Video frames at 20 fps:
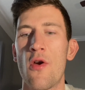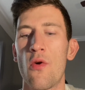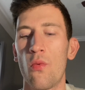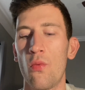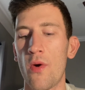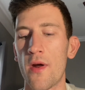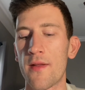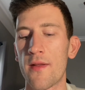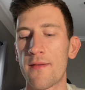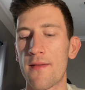
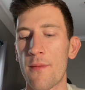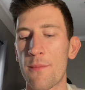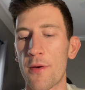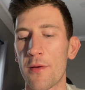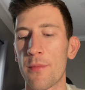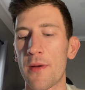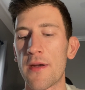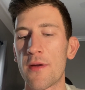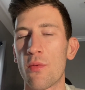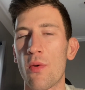What is up,
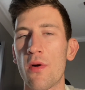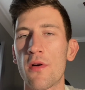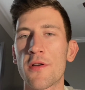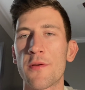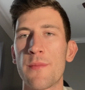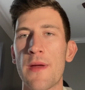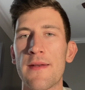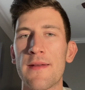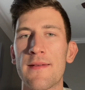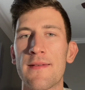everybody? Welcome
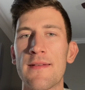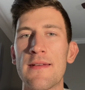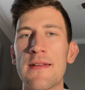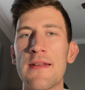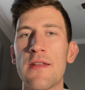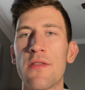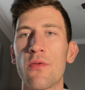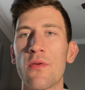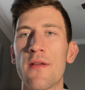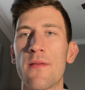back to
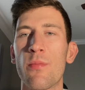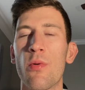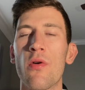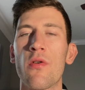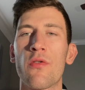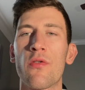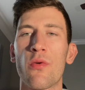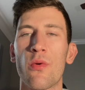CE3 Sports,